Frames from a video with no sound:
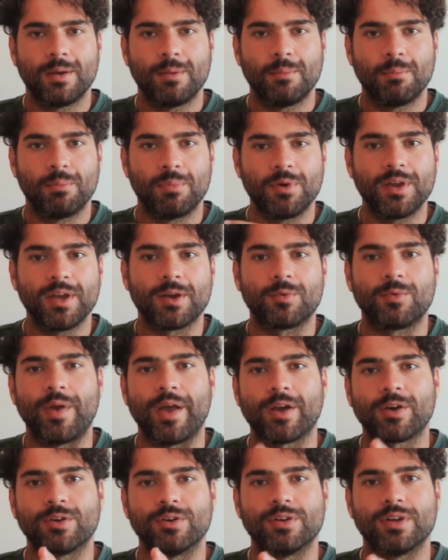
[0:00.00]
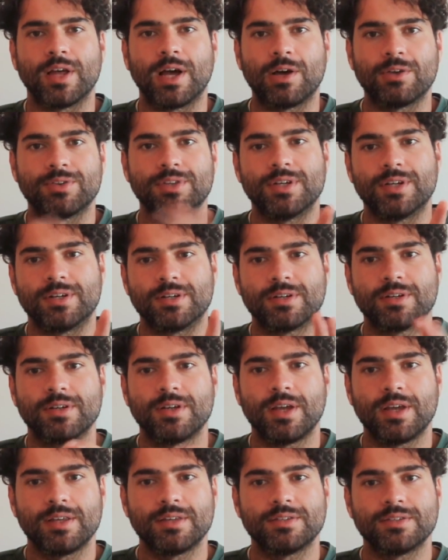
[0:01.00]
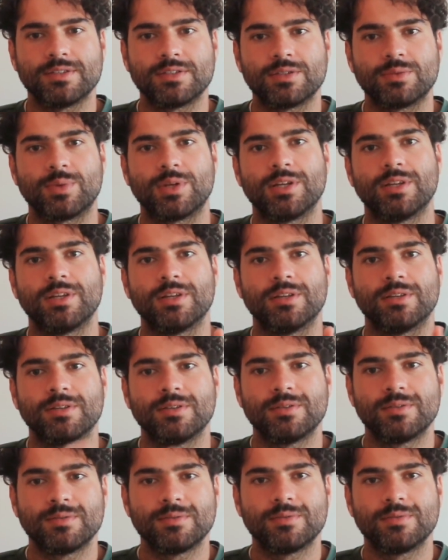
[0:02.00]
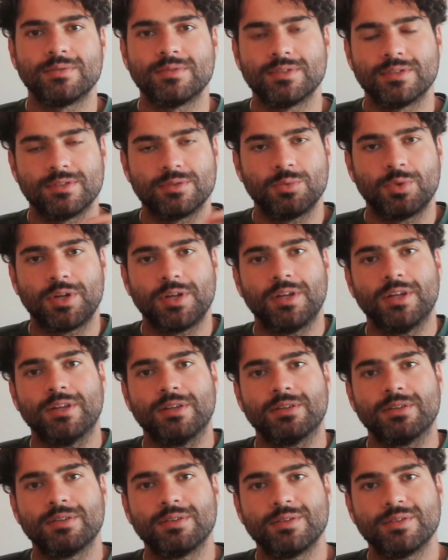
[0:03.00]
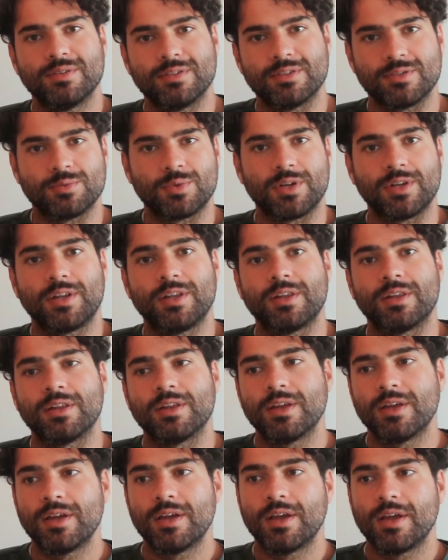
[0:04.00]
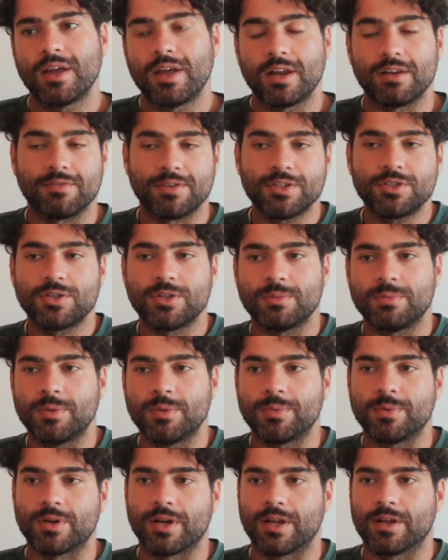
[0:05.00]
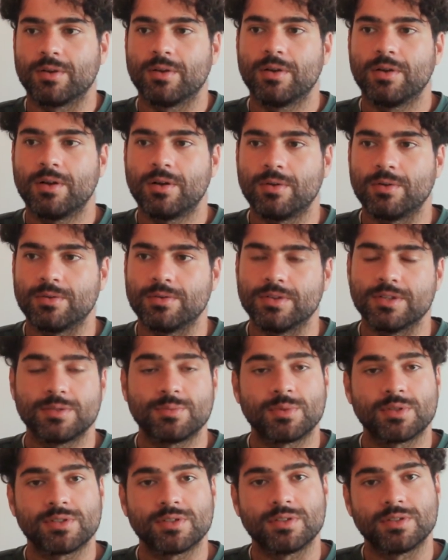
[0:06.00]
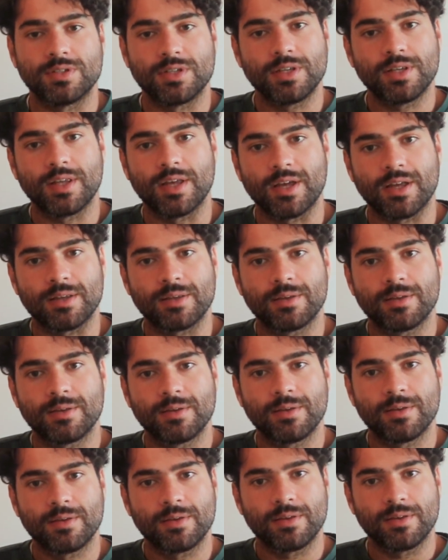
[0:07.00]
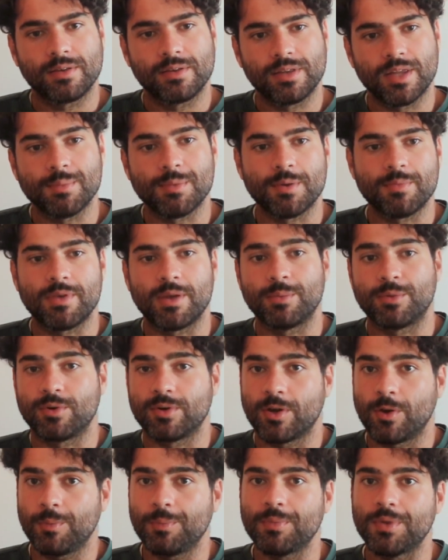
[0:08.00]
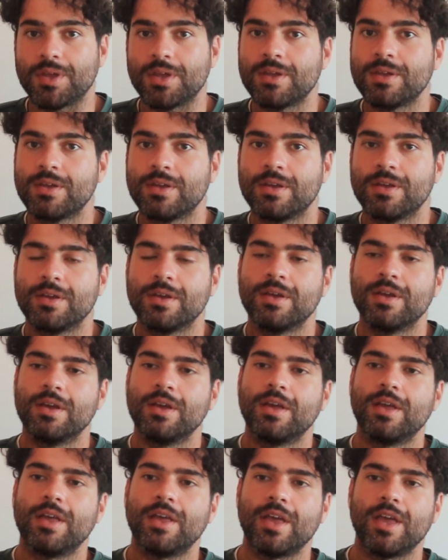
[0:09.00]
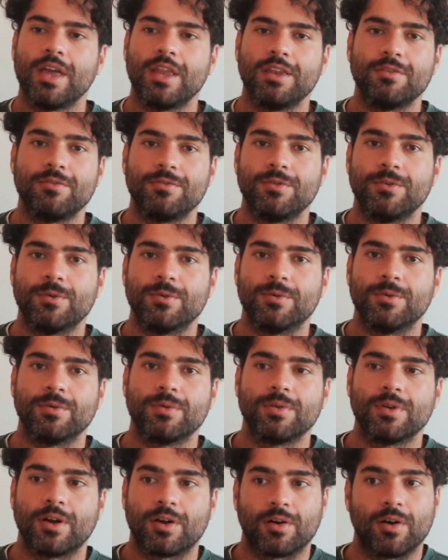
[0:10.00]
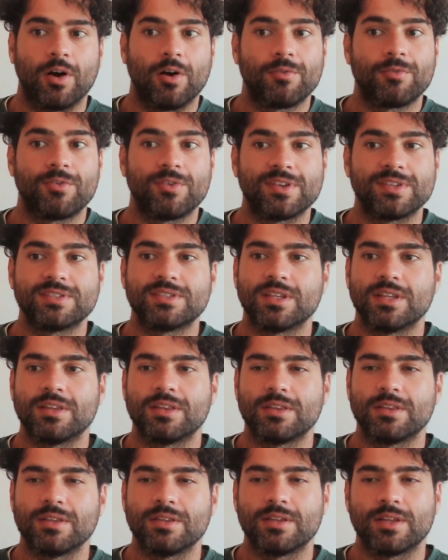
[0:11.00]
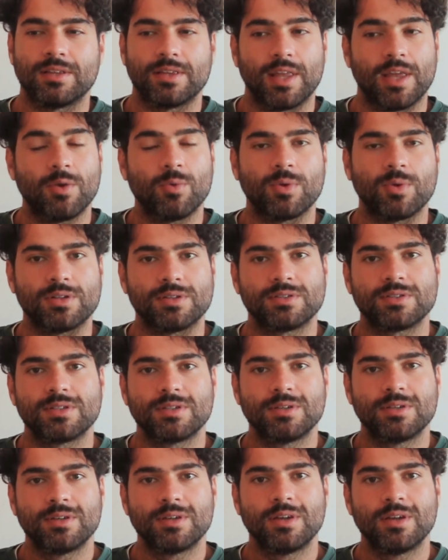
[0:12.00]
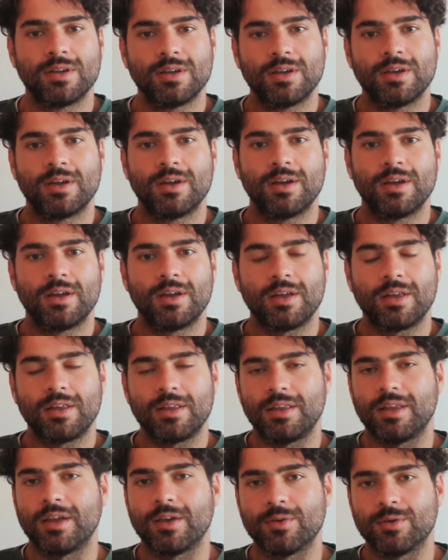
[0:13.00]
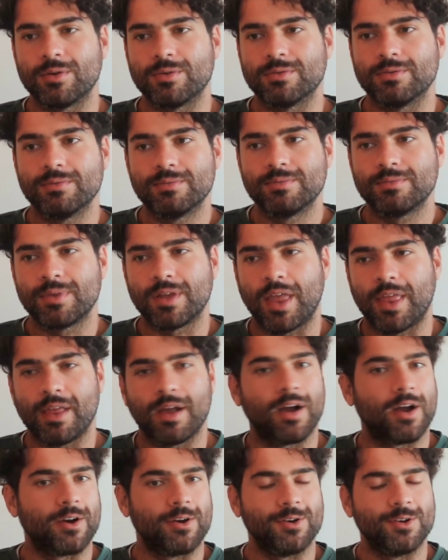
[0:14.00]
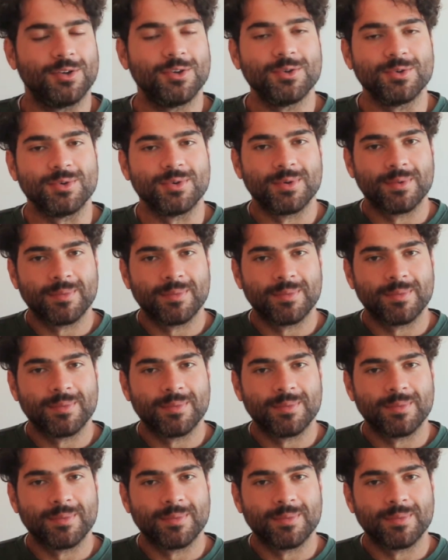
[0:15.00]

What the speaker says: putting a record out there. Hey, this is what I did. This is what I did. This is what I did. And eventually people are like, oh, this person did that. They might be able to help me. And if you are offering something that they want, they go and hire you.